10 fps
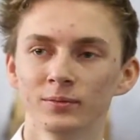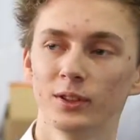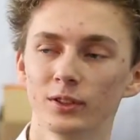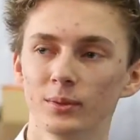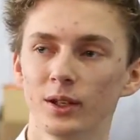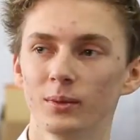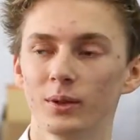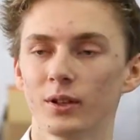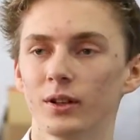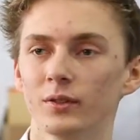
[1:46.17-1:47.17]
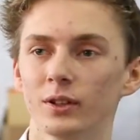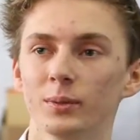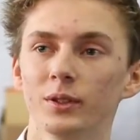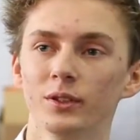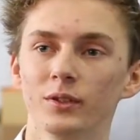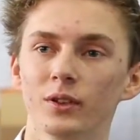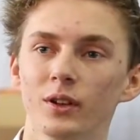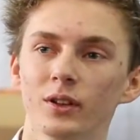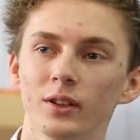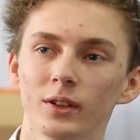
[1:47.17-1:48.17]
It doesn't matter what kind of experience you've
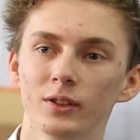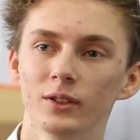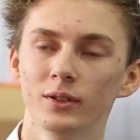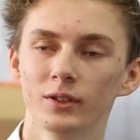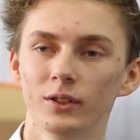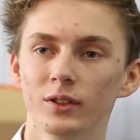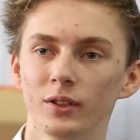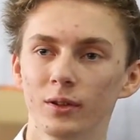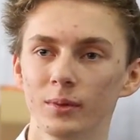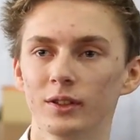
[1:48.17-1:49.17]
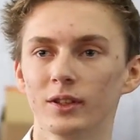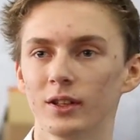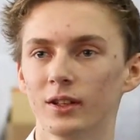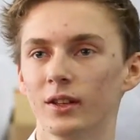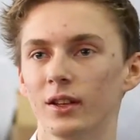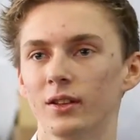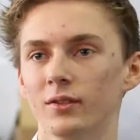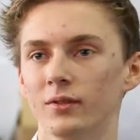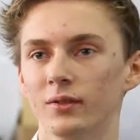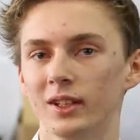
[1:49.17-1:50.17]
got, so long as you're committed
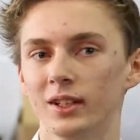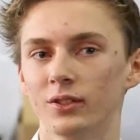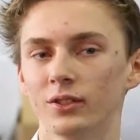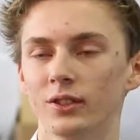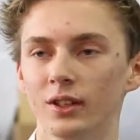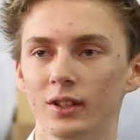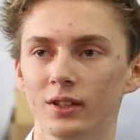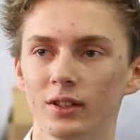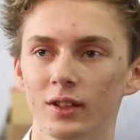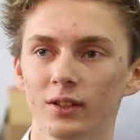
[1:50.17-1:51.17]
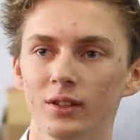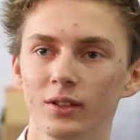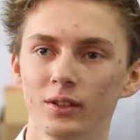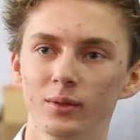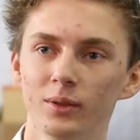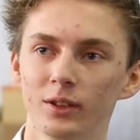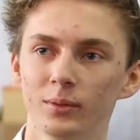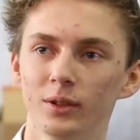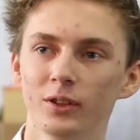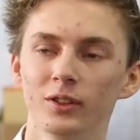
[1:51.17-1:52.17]
and really interested and you're willing to
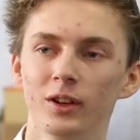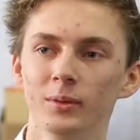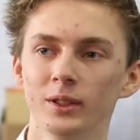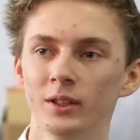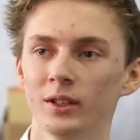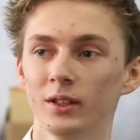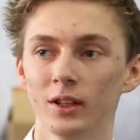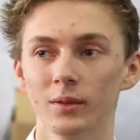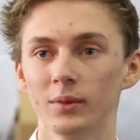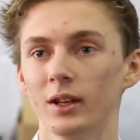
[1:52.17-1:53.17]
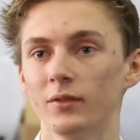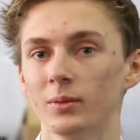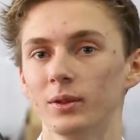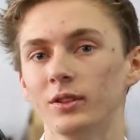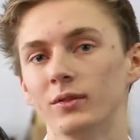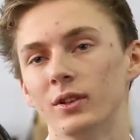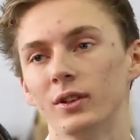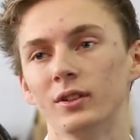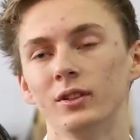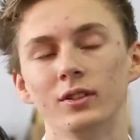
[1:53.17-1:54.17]
put the time in, then everybody's
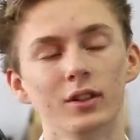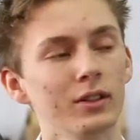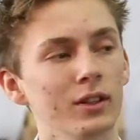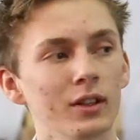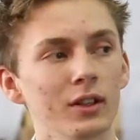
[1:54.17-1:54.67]
invited. So